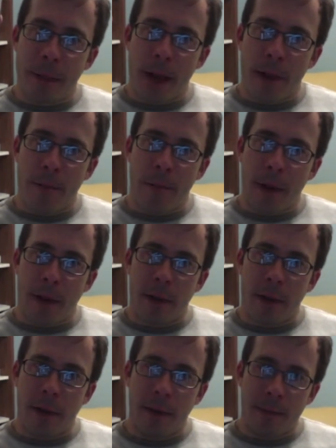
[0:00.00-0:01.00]
Now,
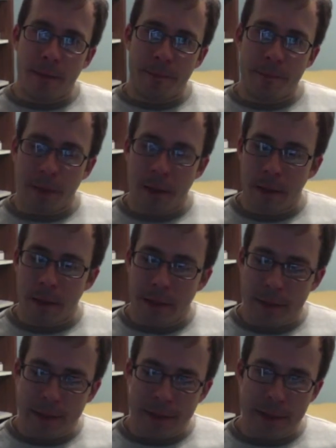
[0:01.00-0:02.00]
I will say
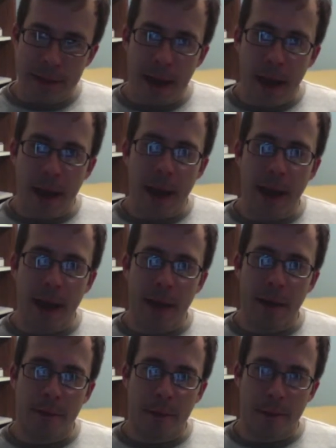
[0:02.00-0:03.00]
that my
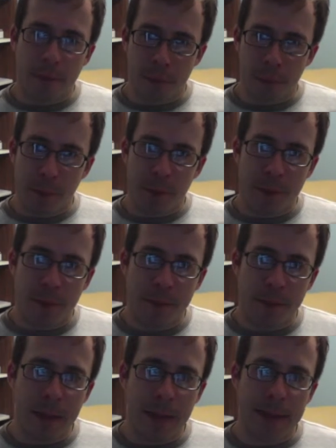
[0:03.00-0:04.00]
brown ale
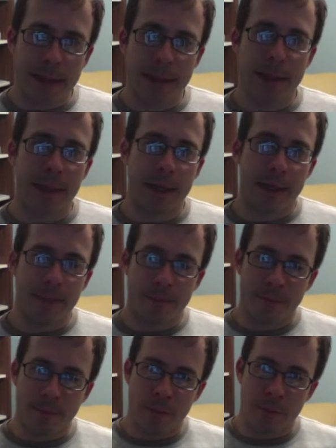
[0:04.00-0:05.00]
does not
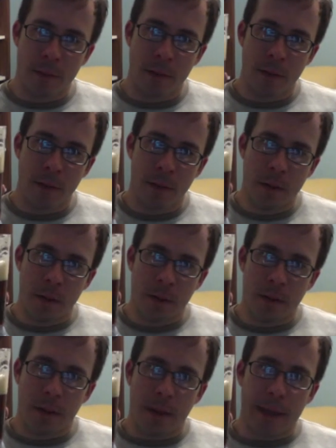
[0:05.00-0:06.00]
have the fruit
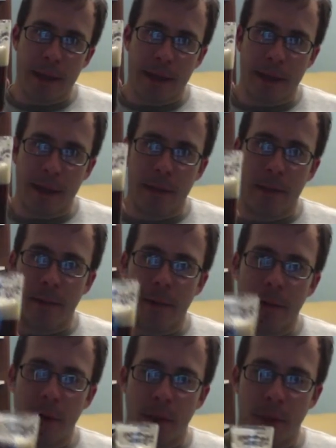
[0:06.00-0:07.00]
complexity
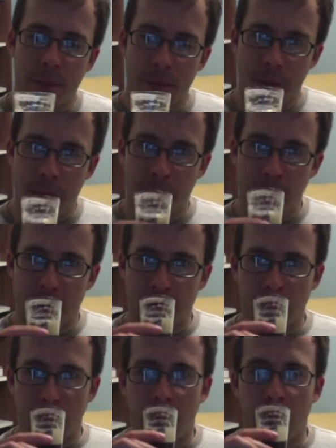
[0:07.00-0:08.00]

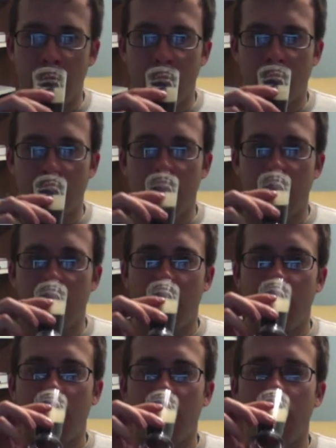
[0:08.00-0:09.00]
that I get
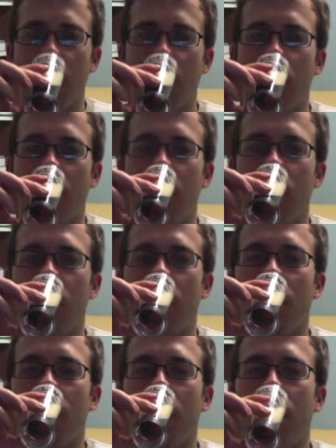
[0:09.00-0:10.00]
from the Moose
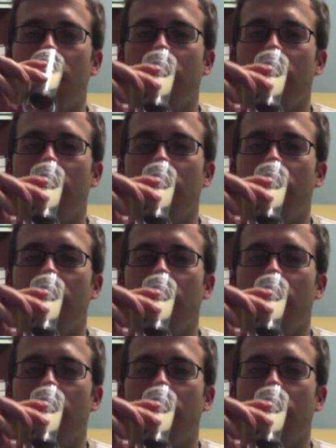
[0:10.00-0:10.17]
Drool.